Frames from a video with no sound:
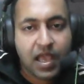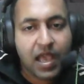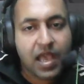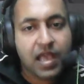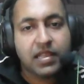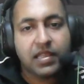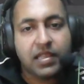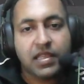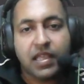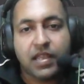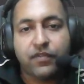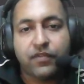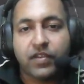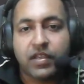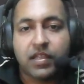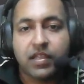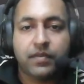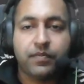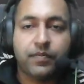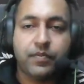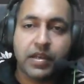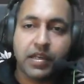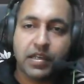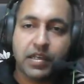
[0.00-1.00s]
and then we
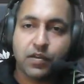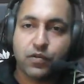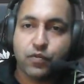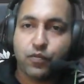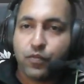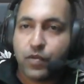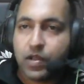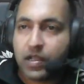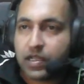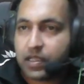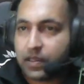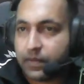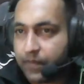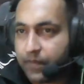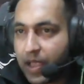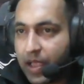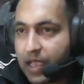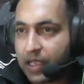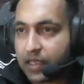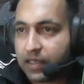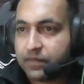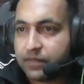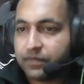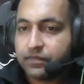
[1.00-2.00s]
can print welcome
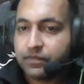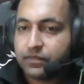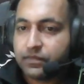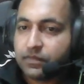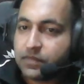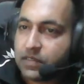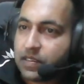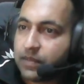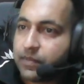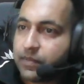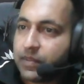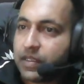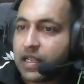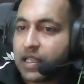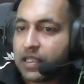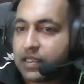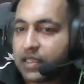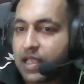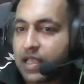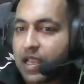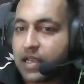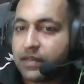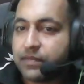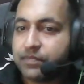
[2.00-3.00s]
back, something
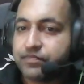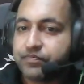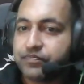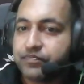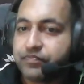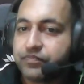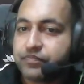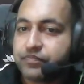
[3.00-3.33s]
like that.